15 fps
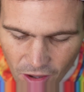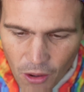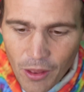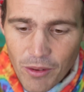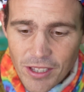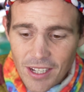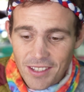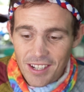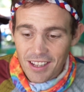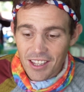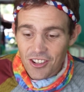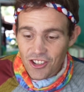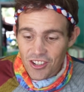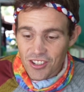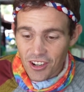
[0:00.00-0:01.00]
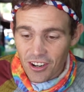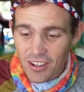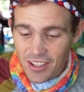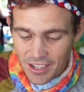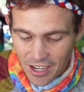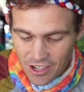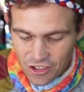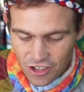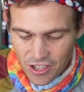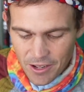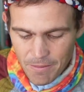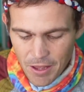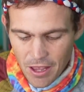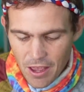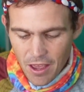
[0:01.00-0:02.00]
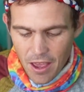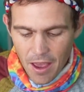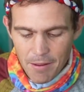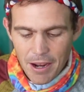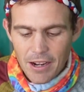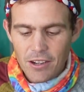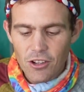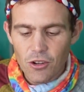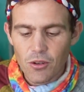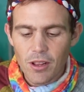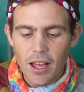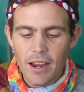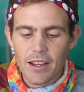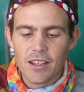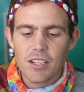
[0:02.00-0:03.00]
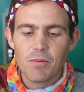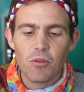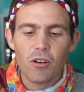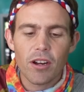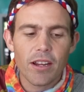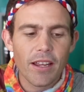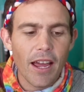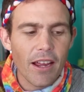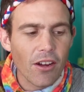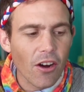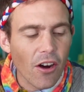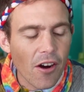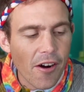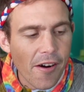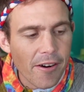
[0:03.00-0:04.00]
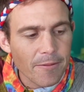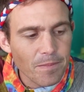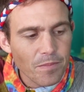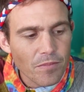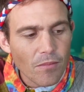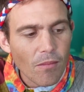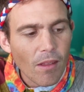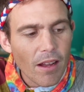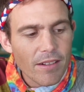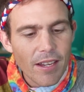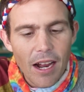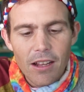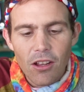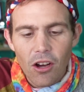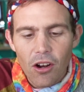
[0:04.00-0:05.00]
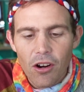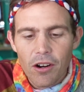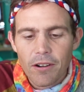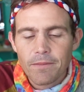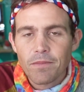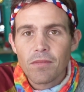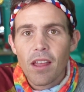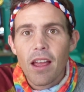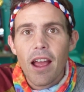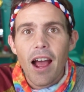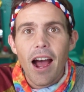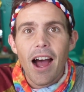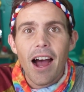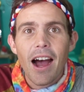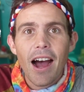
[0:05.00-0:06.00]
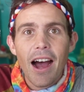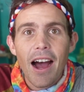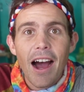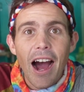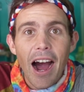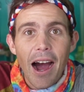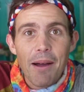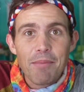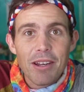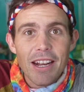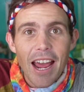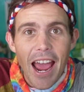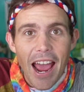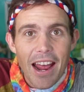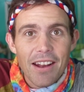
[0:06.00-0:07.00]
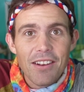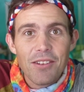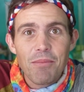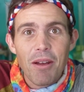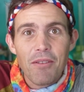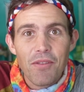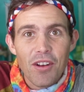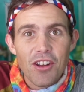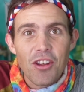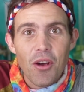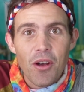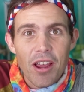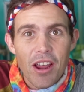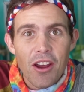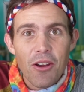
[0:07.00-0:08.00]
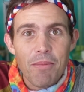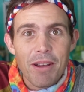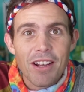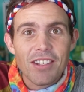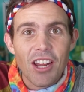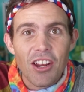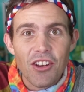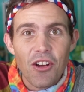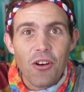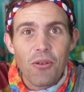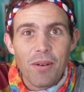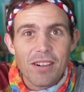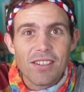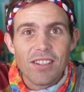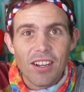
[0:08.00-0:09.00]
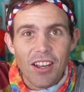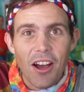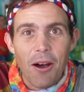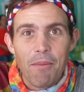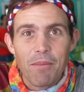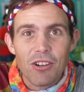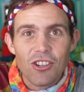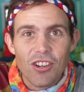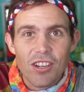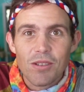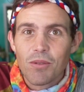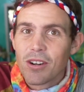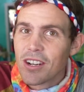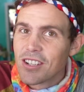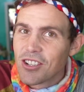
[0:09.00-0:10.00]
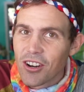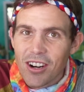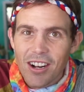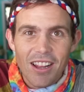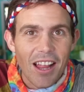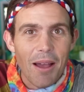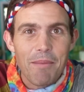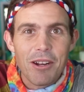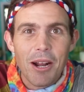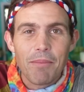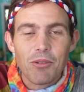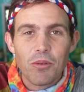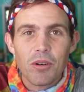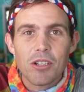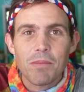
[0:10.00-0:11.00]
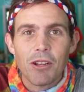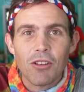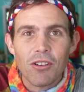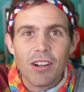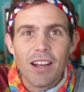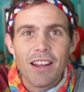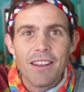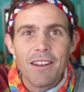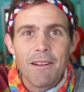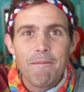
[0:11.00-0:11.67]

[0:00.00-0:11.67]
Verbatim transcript: That was a delicious garlic actually. I'm getting the gulai in this morning, kangkong, talong. Uh, I'm gonna end my video here because I know what's to come, which is we're gonna start climbing up towards Malungon.